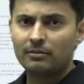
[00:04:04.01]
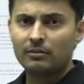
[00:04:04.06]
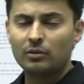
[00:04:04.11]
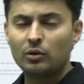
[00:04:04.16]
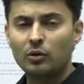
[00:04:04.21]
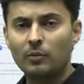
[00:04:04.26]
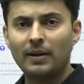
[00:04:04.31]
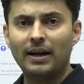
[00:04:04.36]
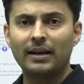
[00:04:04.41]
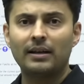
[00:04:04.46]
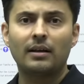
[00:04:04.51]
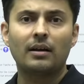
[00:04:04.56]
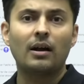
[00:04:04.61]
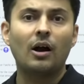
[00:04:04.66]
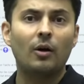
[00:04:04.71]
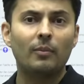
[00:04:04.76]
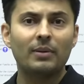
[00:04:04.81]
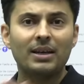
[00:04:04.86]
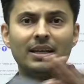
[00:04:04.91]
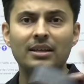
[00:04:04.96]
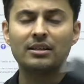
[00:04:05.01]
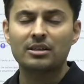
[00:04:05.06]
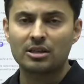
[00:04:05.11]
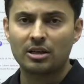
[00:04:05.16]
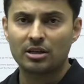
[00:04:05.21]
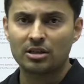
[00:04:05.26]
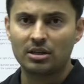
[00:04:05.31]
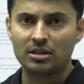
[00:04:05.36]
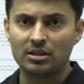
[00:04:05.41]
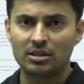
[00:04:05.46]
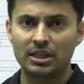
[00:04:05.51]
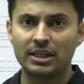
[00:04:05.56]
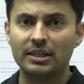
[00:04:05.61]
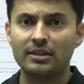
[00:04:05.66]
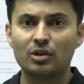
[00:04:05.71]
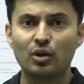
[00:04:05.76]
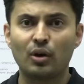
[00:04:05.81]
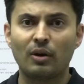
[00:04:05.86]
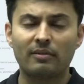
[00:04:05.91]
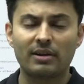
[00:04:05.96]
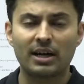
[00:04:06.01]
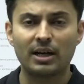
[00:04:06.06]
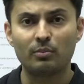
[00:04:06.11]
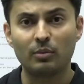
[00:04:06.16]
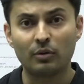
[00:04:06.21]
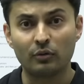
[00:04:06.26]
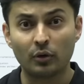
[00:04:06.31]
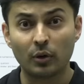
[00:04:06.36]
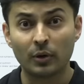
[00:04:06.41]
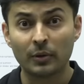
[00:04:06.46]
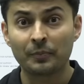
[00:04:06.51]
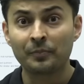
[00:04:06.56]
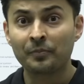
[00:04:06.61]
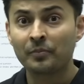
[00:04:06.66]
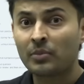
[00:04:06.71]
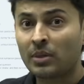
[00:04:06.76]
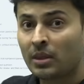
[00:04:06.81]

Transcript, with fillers: no matter how many instruction sheets you have read before,